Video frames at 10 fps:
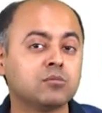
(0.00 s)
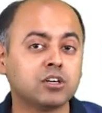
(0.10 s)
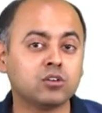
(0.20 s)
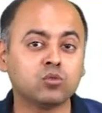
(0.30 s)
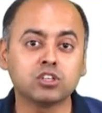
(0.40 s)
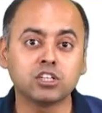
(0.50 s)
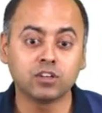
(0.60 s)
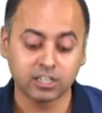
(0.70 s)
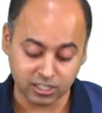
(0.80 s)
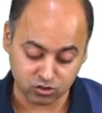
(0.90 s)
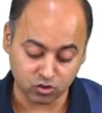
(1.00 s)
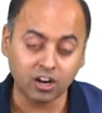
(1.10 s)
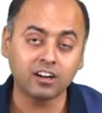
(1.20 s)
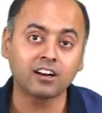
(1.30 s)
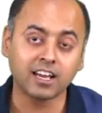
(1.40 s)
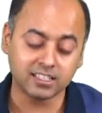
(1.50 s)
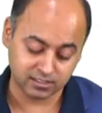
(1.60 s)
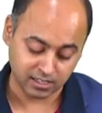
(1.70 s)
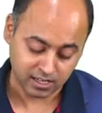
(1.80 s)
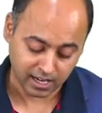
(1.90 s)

the blood glucose level does not rise,